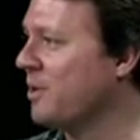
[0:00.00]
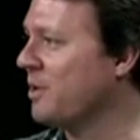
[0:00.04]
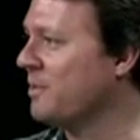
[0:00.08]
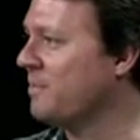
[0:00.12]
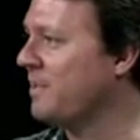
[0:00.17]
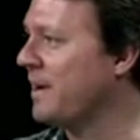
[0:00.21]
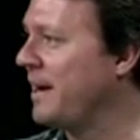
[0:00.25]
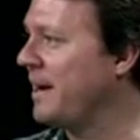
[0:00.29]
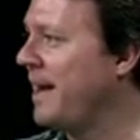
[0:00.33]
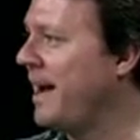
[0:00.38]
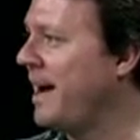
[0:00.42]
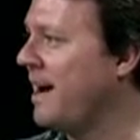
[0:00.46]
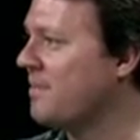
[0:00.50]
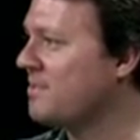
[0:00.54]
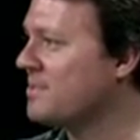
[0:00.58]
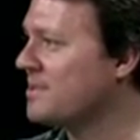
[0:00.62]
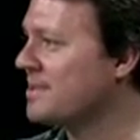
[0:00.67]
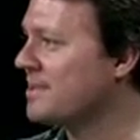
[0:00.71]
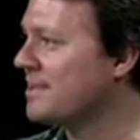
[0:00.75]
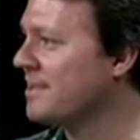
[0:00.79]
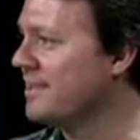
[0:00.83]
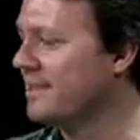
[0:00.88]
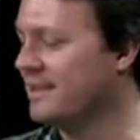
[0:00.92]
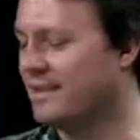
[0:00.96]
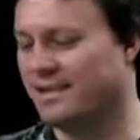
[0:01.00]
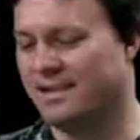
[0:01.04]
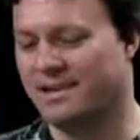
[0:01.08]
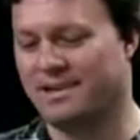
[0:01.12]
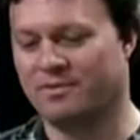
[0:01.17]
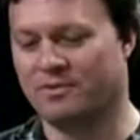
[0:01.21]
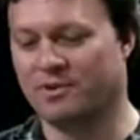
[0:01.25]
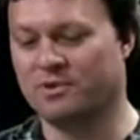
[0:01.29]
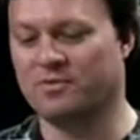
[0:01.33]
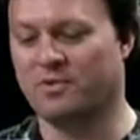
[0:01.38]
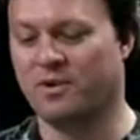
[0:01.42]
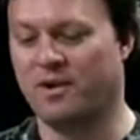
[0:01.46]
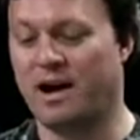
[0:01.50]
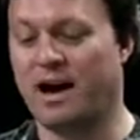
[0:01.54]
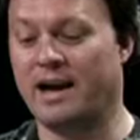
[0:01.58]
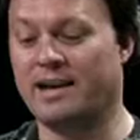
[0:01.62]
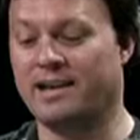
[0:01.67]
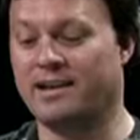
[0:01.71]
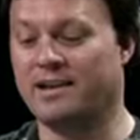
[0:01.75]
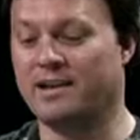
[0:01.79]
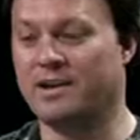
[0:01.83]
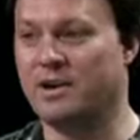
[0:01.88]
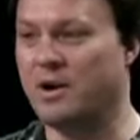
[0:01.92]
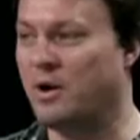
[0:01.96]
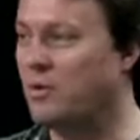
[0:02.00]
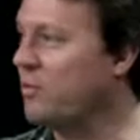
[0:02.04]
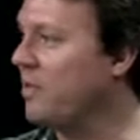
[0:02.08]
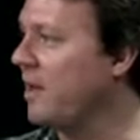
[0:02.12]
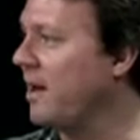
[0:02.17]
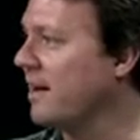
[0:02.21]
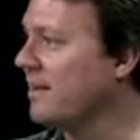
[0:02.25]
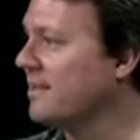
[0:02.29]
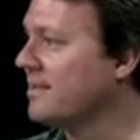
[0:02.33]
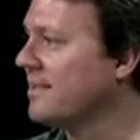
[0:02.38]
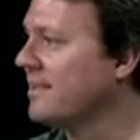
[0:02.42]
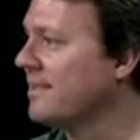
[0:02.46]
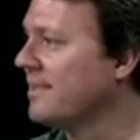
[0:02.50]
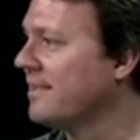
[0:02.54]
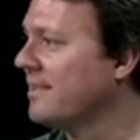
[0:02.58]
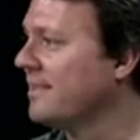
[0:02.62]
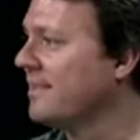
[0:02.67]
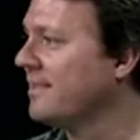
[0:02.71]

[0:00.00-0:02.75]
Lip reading: support paid apps. First of all, I didn't know that.